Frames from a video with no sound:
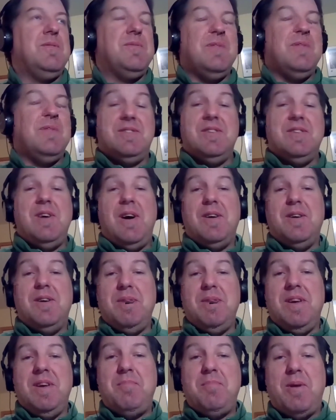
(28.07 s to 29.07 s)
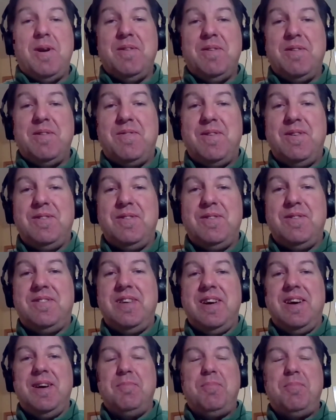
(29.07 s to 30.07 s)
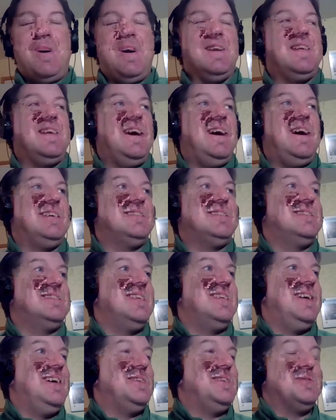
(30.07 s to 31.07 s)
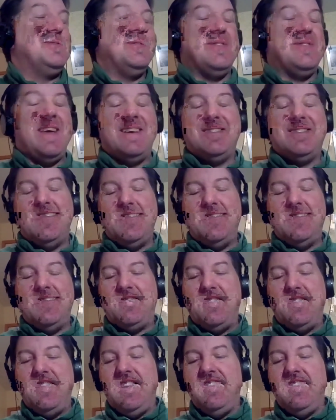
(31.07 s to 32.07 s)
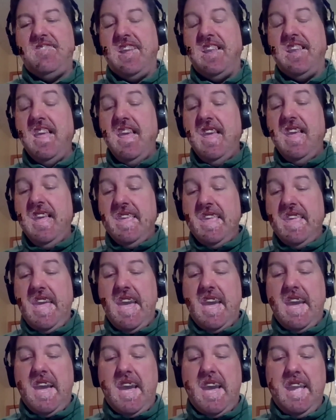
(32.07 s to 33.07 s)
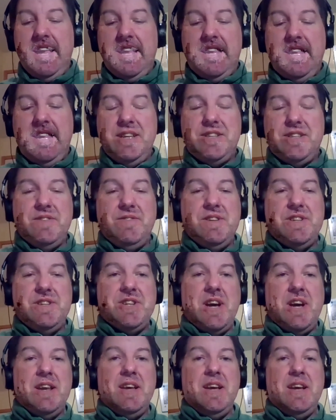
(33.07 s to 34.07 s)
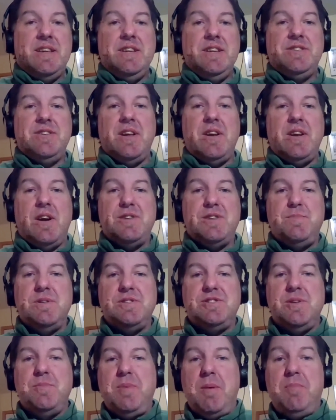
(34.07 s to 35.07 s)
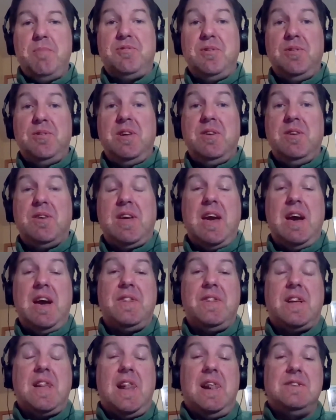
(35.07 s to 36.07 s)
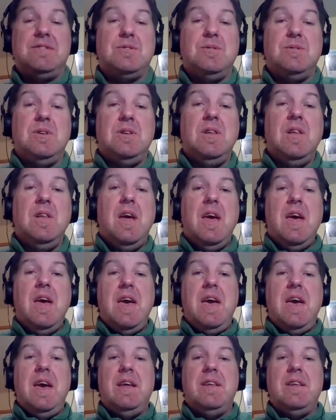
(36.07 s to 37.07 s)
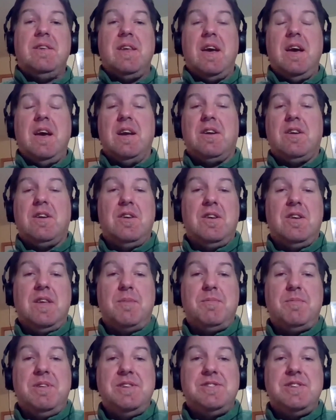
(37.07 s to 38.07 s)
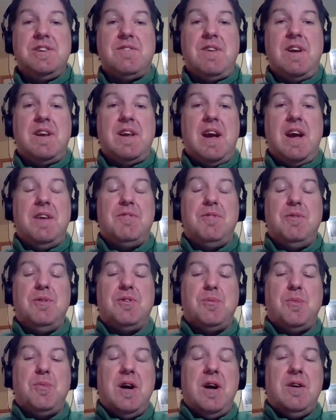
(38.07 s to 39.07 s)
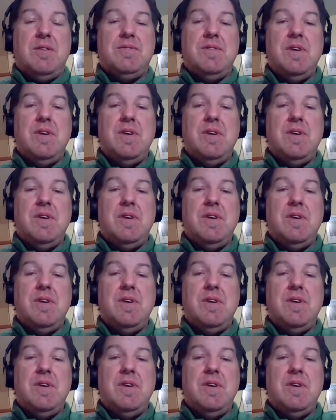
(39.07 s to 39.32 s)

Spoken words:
it's an honor to be part of your first podcast. So thanks, Curtis, for the invite. Yeah, I teach in Regina. I teach at Archbishop M.C. O'Neill Catholic High School, and currently I'm teaching grade 9 through 12,